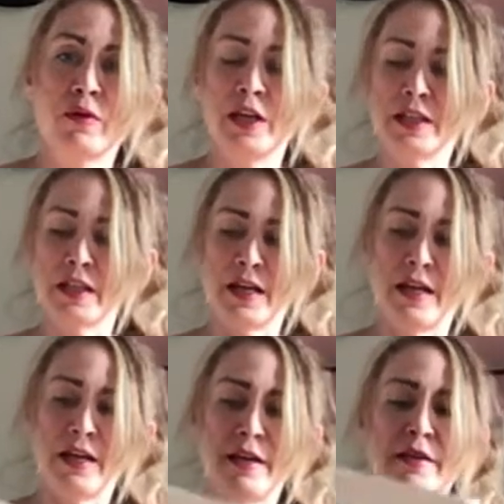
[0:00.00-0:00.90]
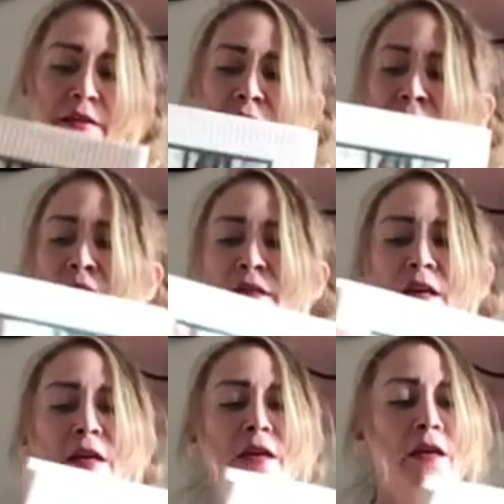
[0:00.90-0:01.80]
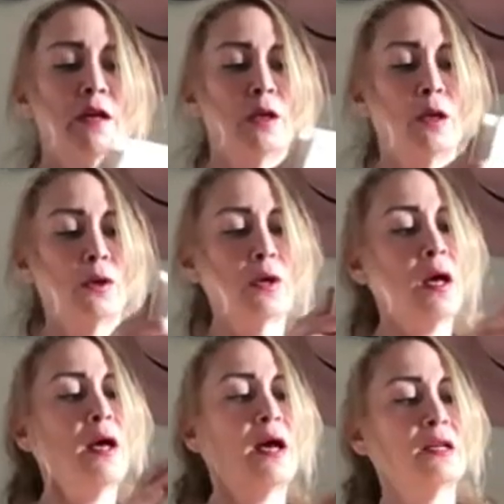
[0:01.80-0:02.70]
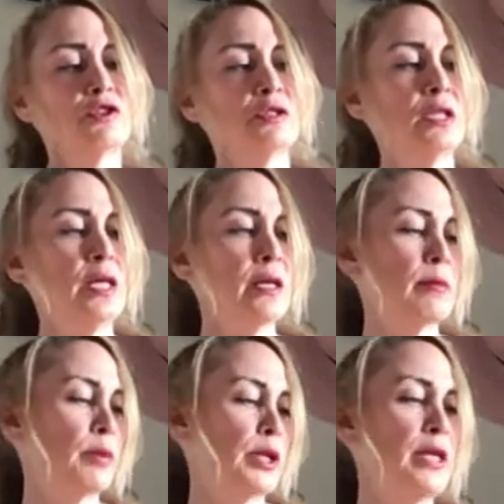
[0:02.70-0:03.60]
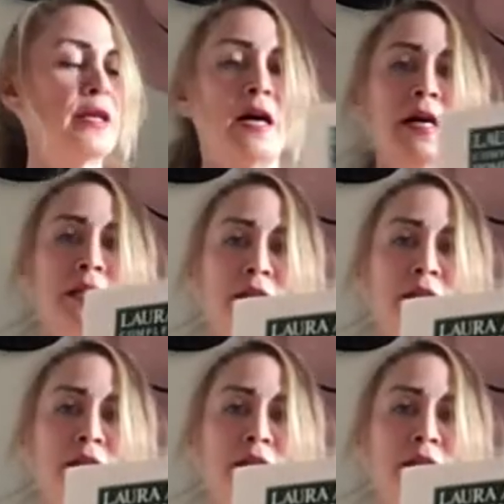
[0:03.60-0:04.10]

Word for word: right to the 80s. This is a Laura Ashley Complete Guide